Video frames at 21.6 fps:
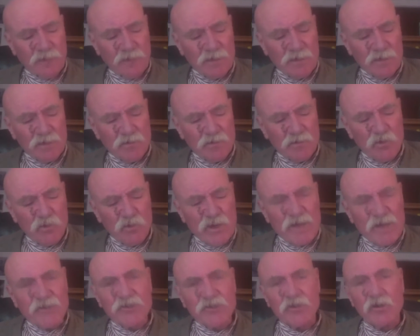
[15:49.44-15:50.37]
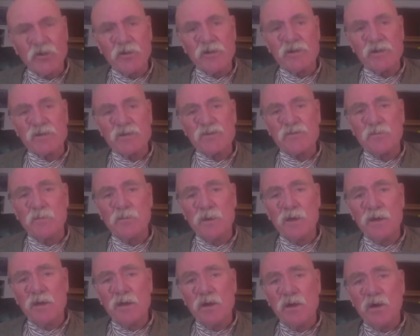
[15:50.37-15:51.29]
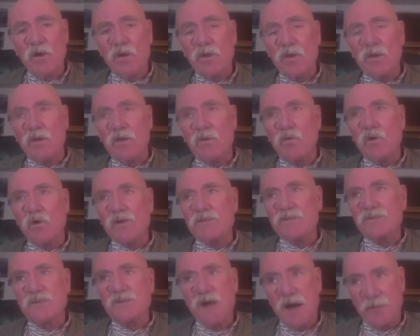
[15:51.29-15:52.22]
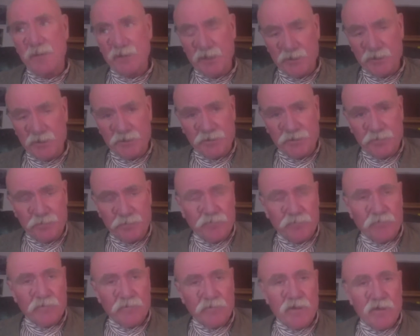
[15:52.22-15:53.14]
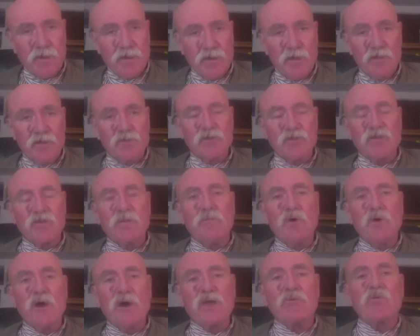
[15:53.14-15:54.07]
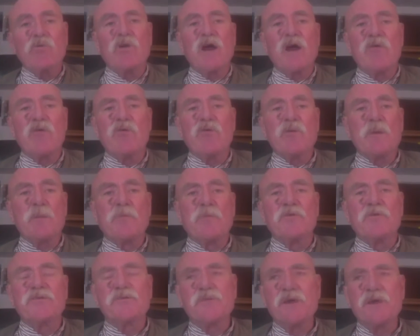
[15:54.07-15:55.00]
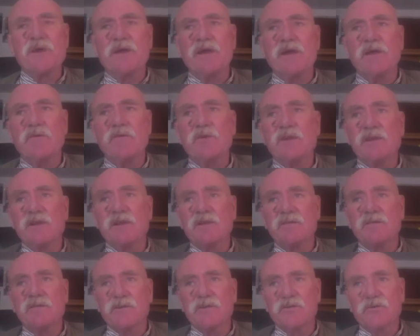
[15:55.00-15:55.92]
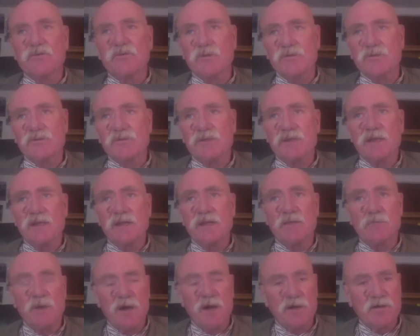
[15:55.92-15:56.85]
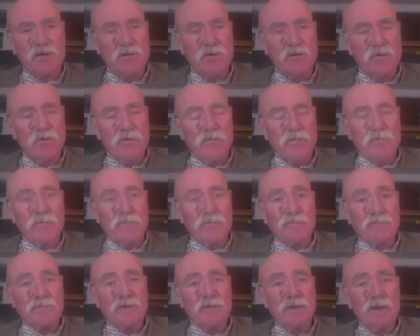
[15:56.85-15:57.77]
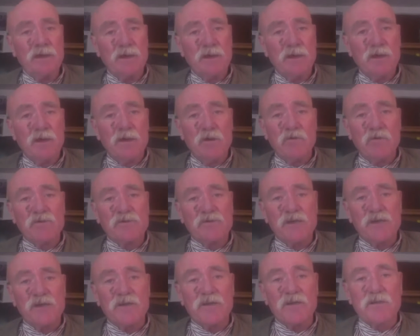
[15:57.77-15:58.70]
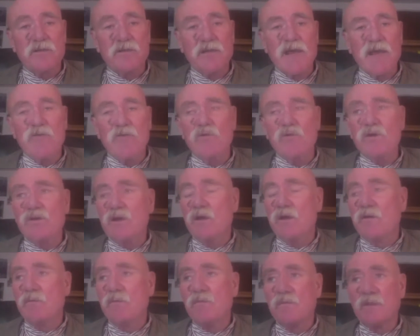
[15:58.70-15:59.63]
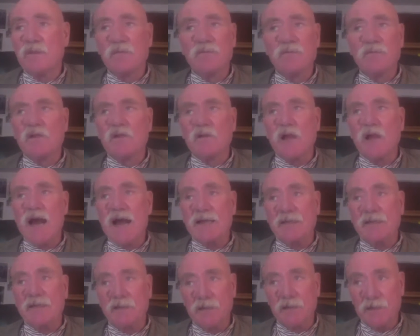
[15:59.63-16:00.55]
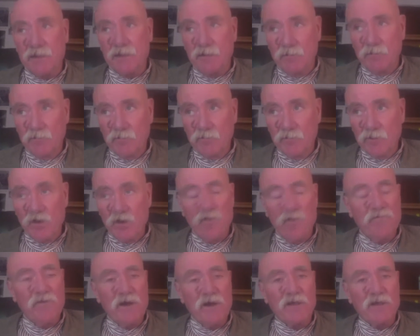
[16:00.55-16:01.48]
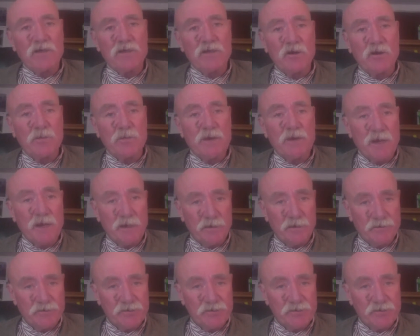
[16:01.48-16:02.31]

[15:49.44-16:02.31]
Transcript: regionalism was dominant, to the point where I remember speaking with individuals in Baku who said that they would gladly go fight the Armenians